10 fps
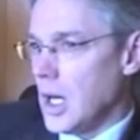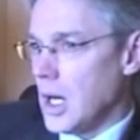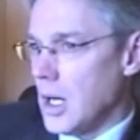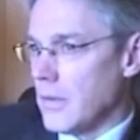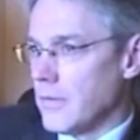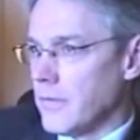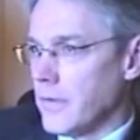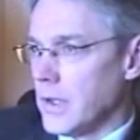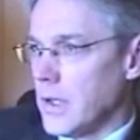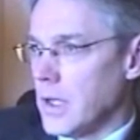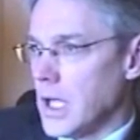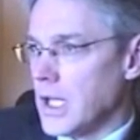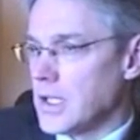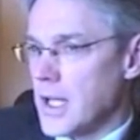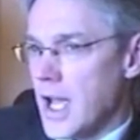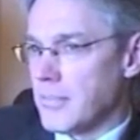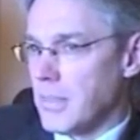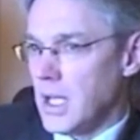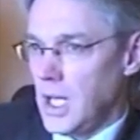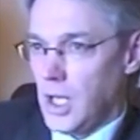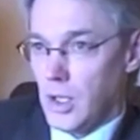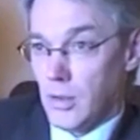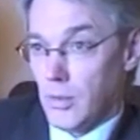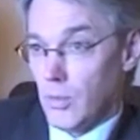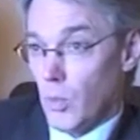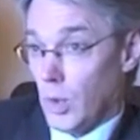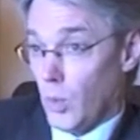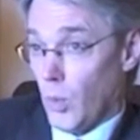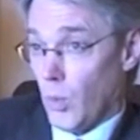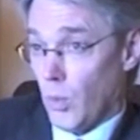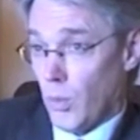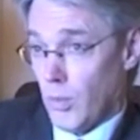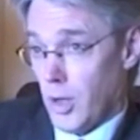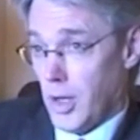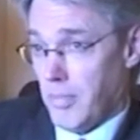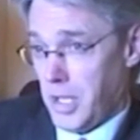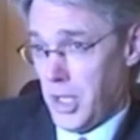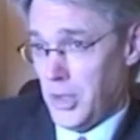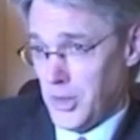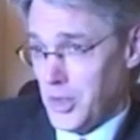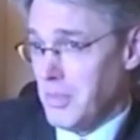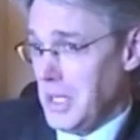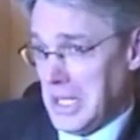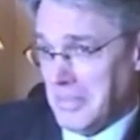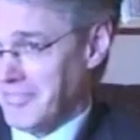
of things not being what appears to be.